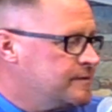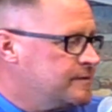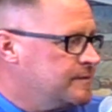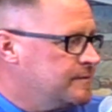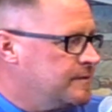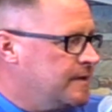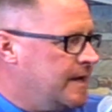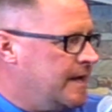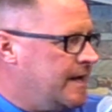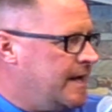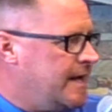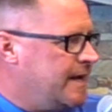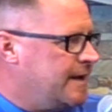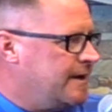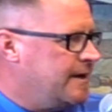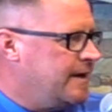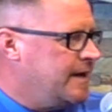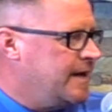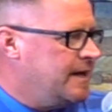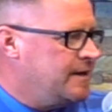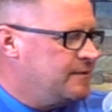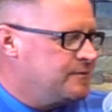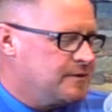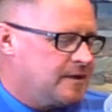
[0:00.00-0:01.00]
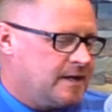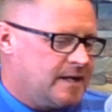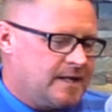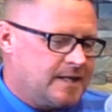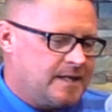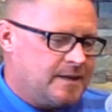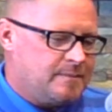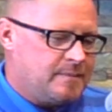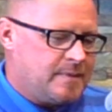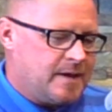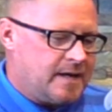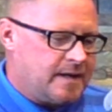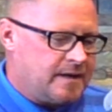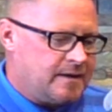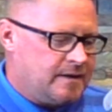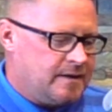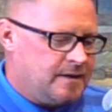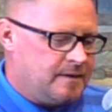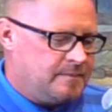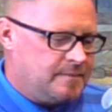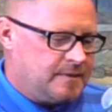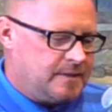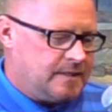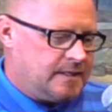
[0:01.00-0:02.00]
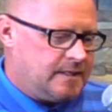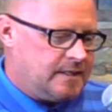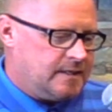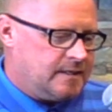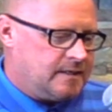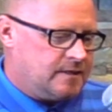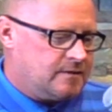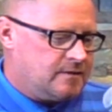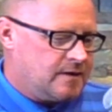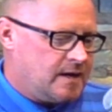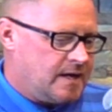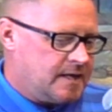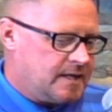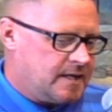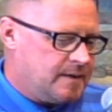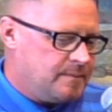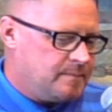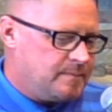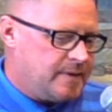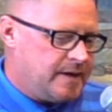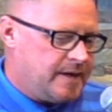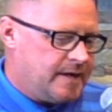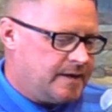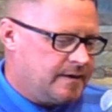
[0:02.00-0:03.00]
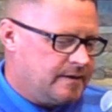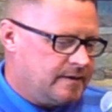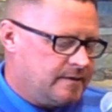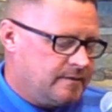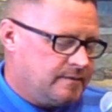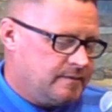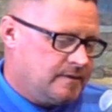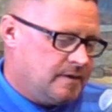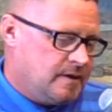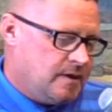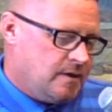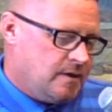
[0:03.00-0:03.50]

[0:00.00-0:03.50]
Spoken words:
us. Can't hang our heads. We got to get back up and try to get better, and